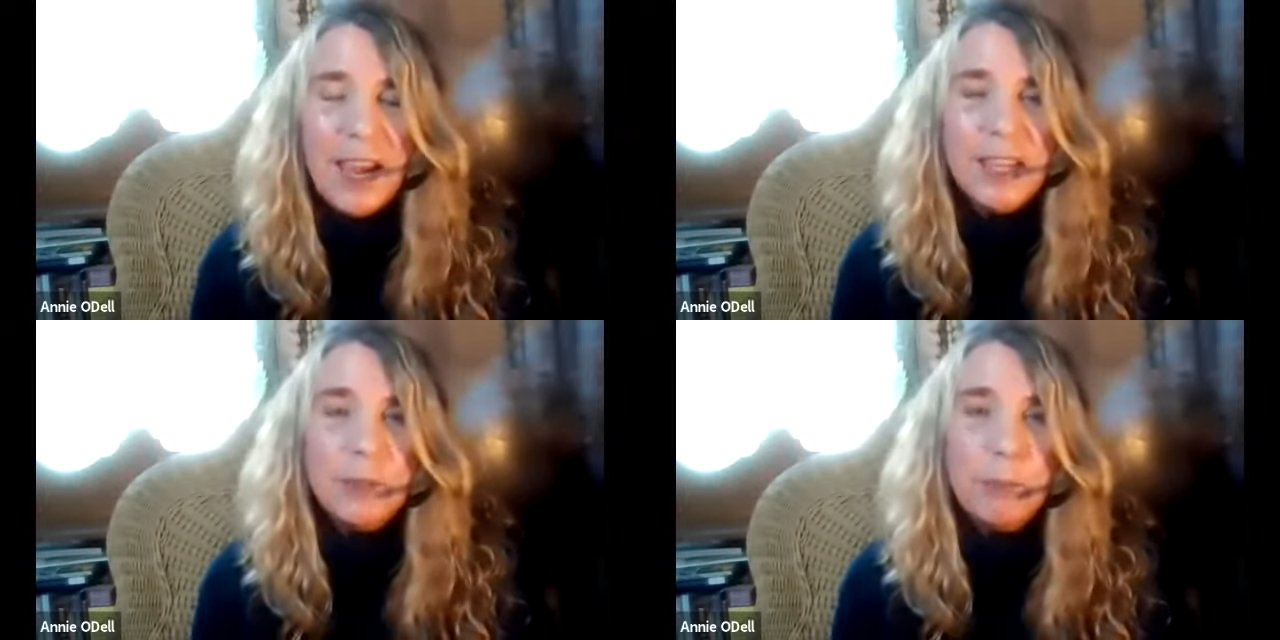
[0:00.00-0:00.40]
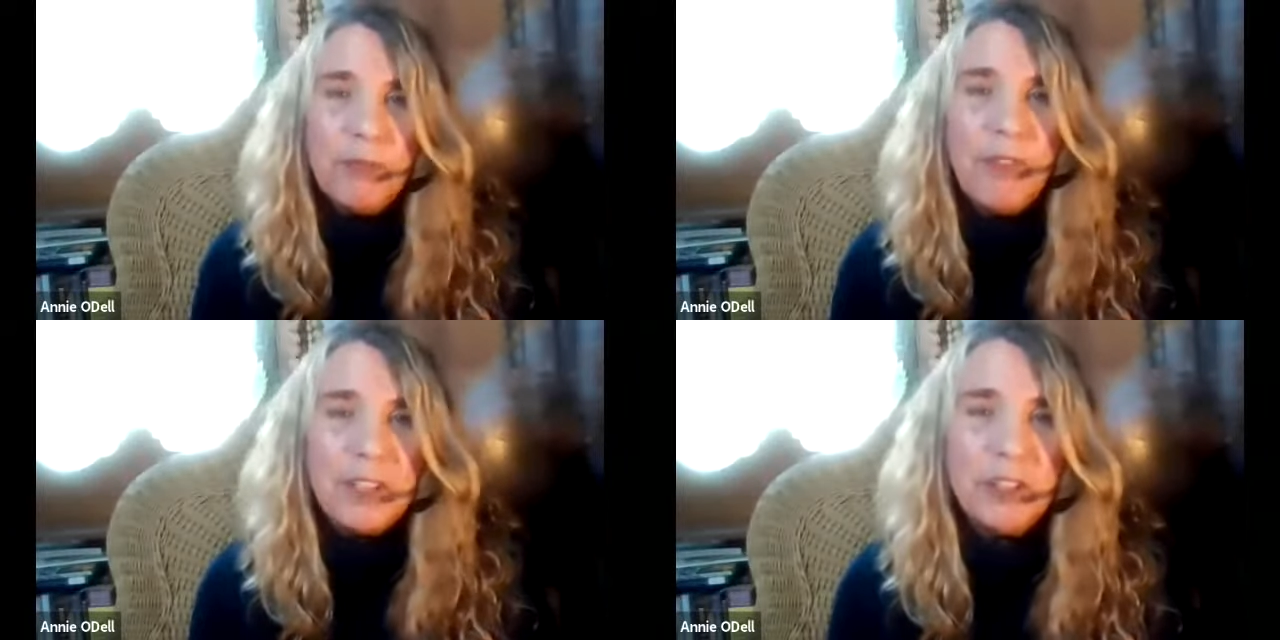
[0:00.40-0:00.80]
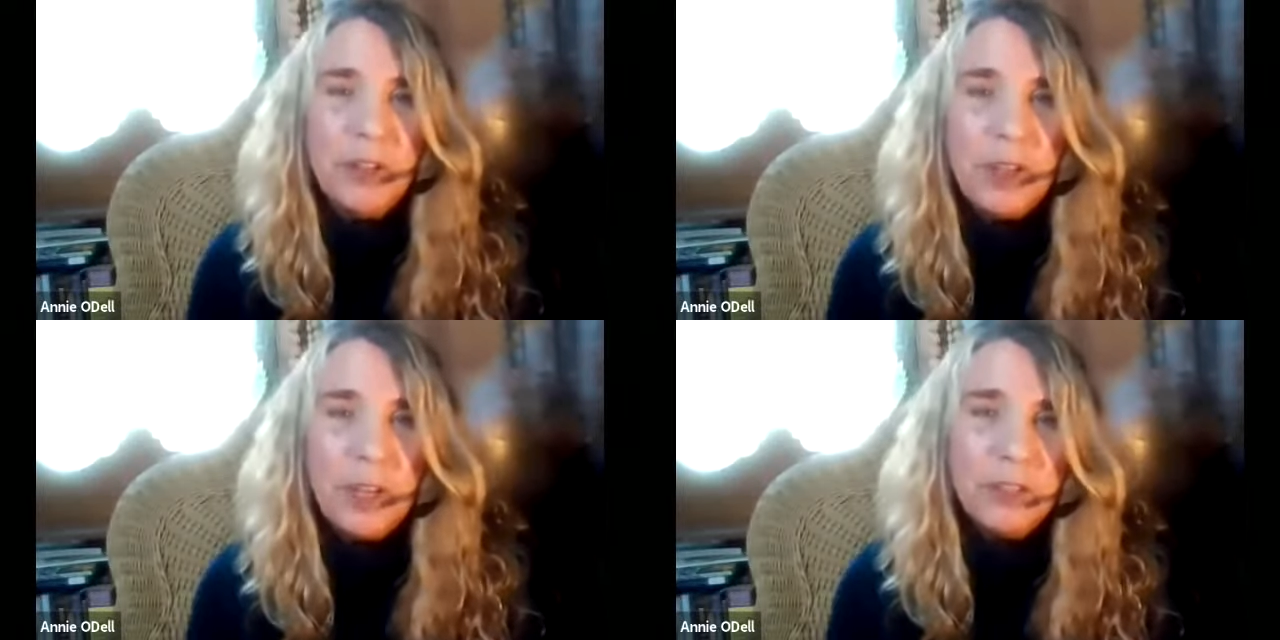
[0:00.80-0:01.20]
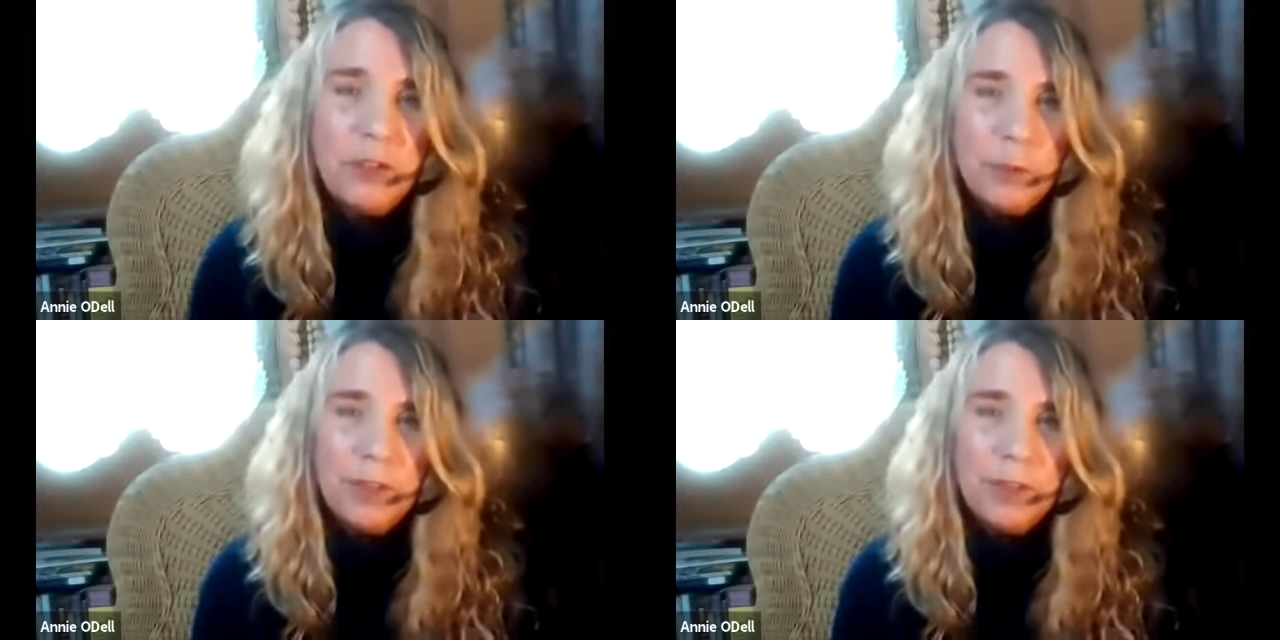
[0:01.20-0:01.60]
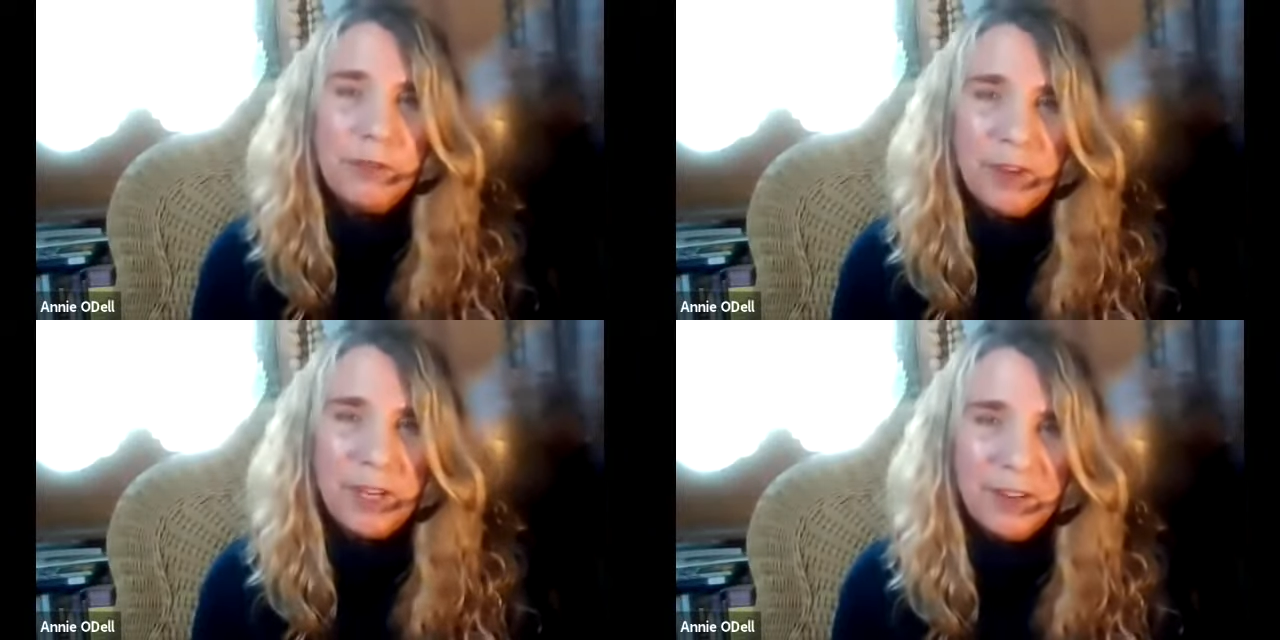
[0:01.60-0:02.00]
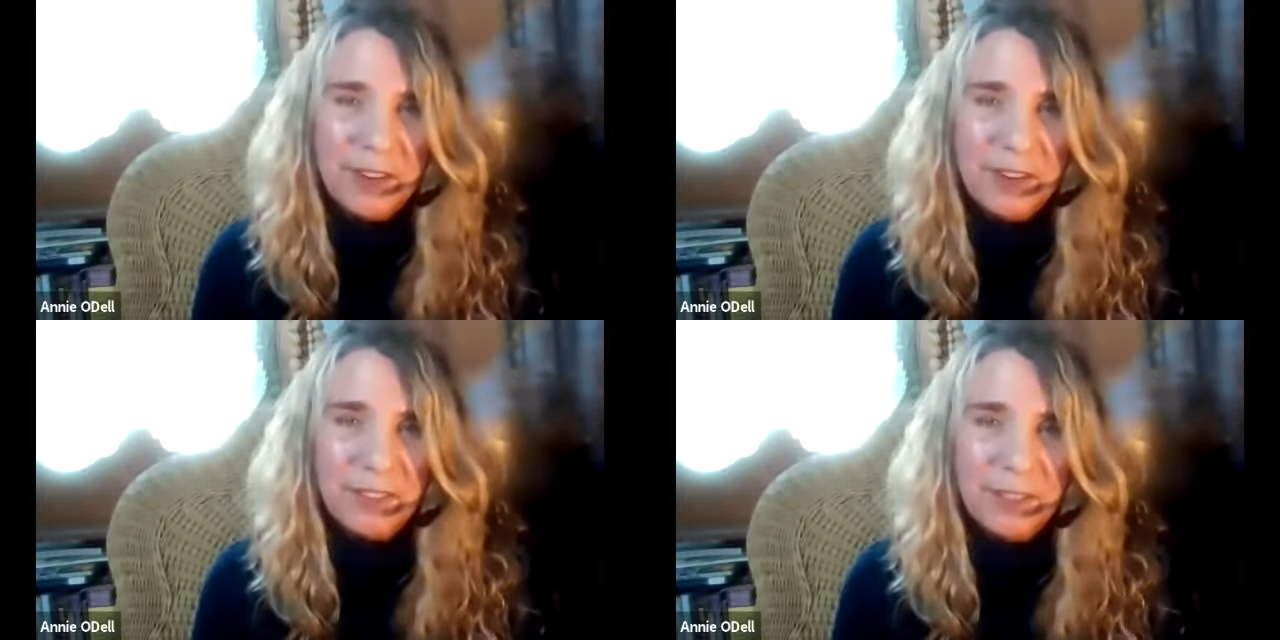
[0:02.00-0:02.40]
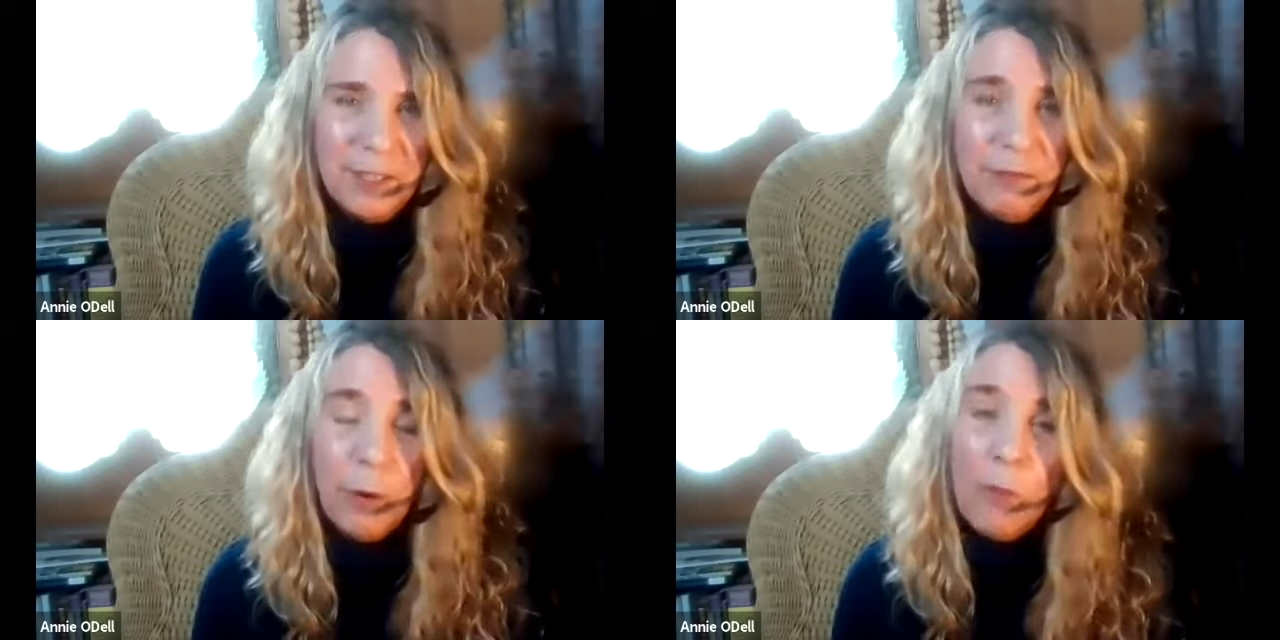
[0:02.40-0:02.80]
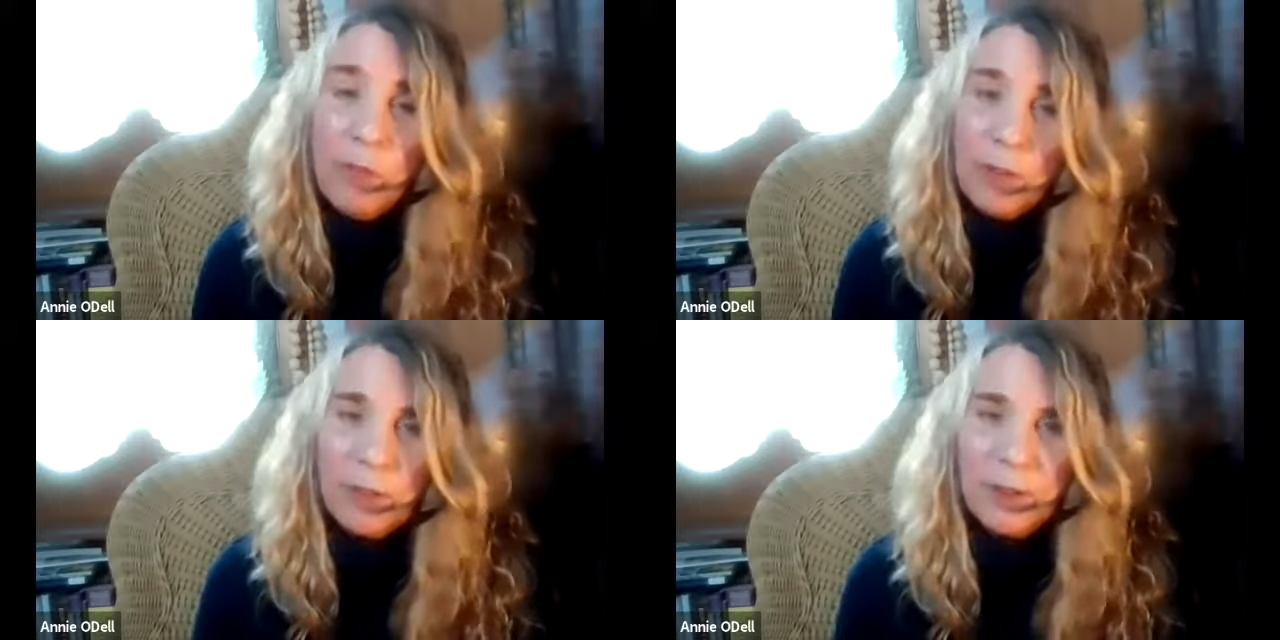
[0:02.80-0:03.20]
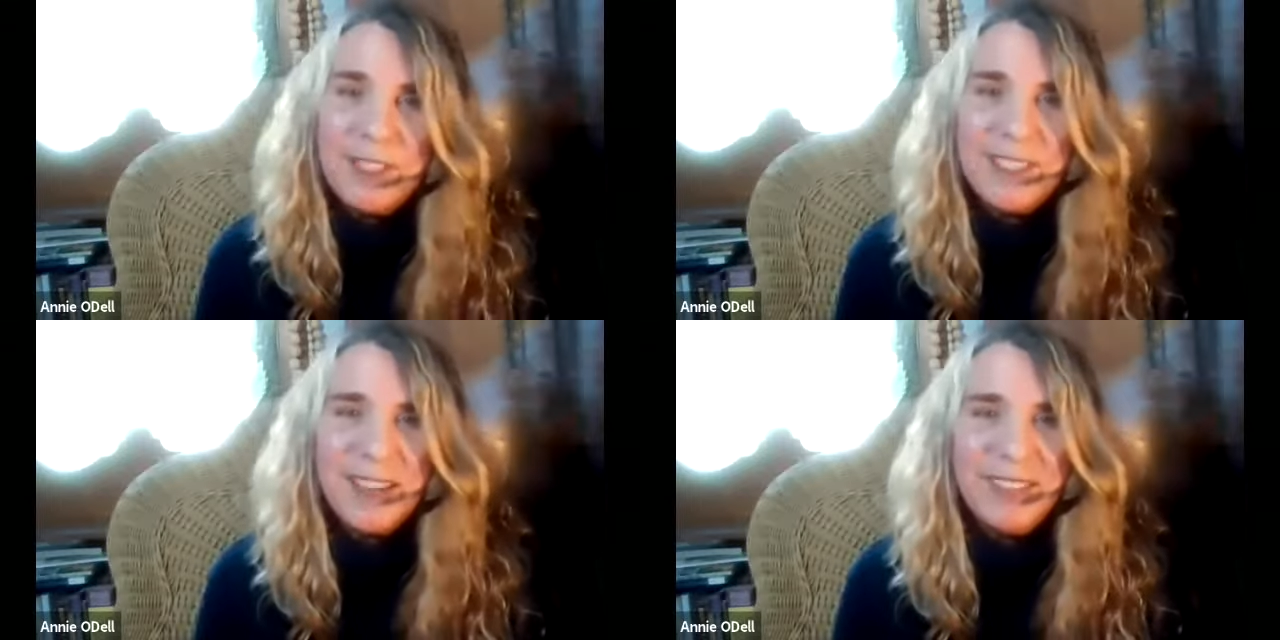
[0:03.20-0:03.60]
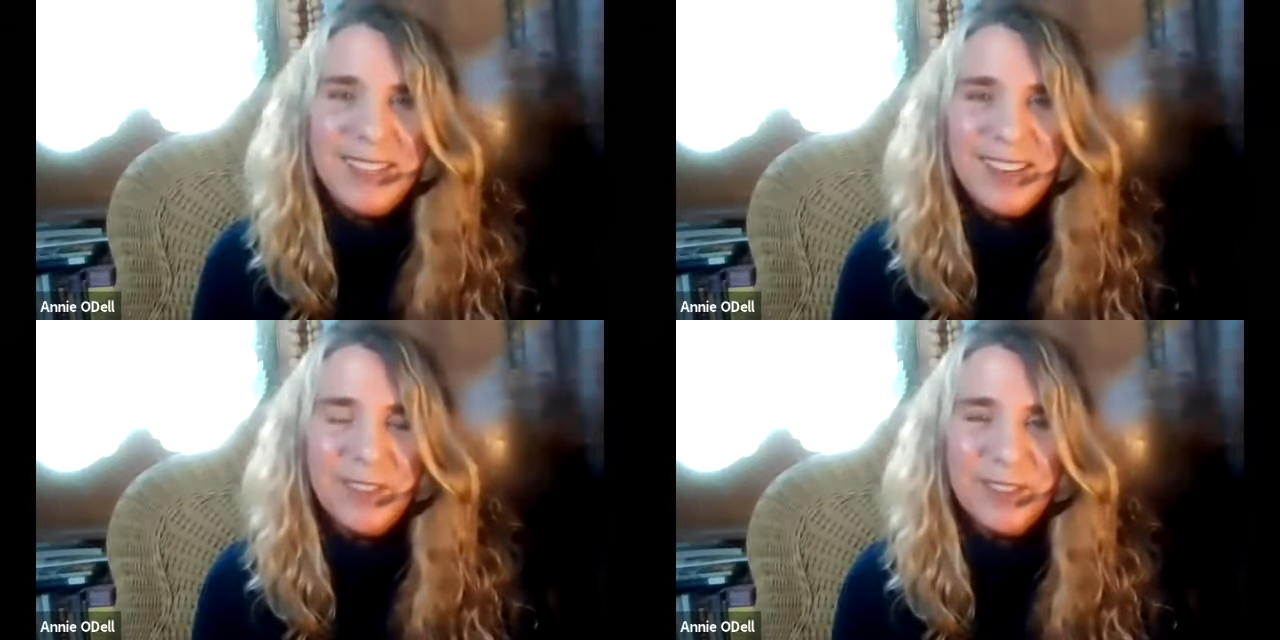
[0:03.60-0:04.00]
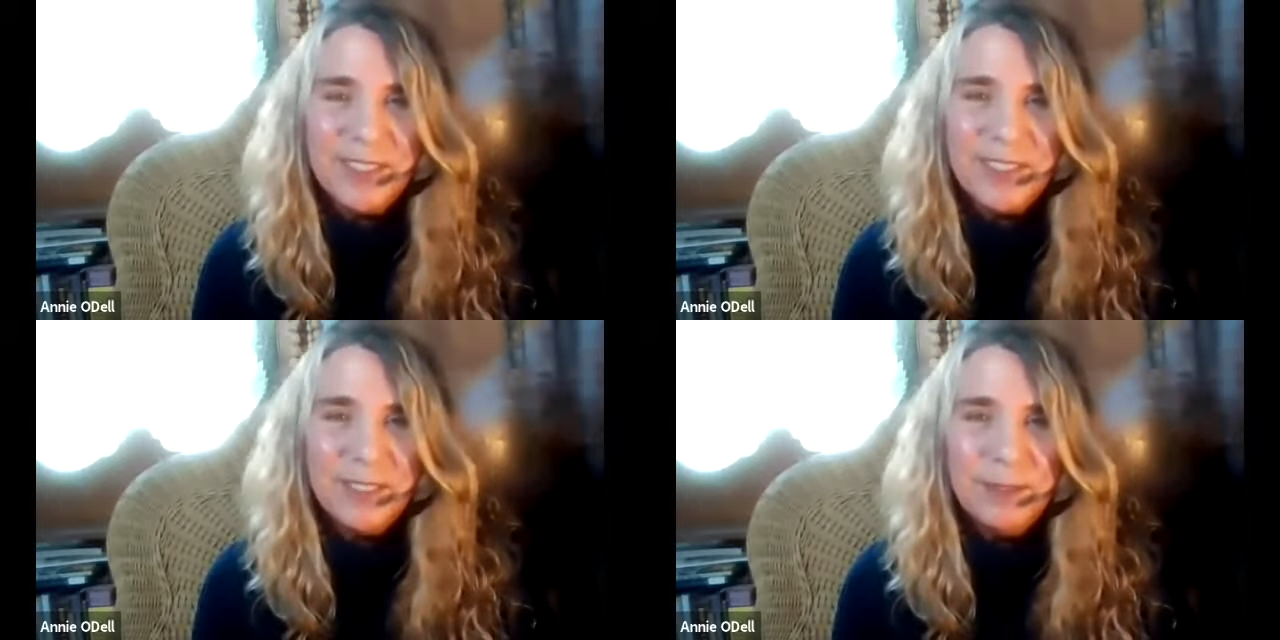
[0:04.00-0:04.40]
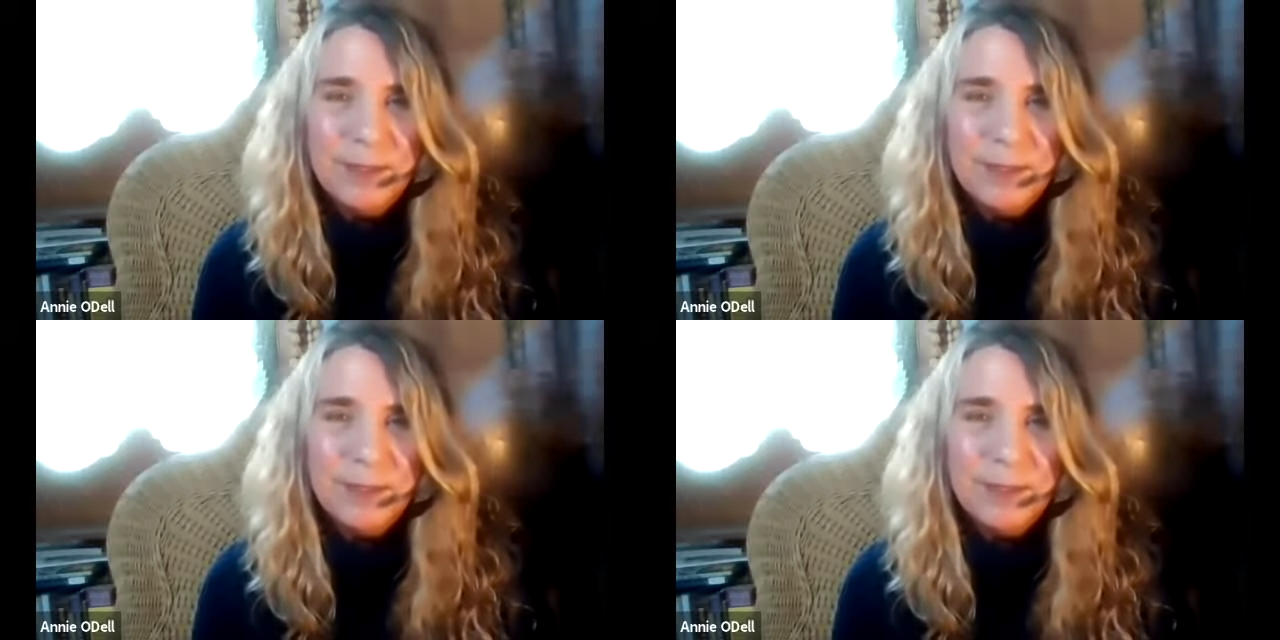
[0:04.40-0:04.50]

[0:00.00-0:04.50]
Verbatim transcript: and professional intuitive reader for over 37 years.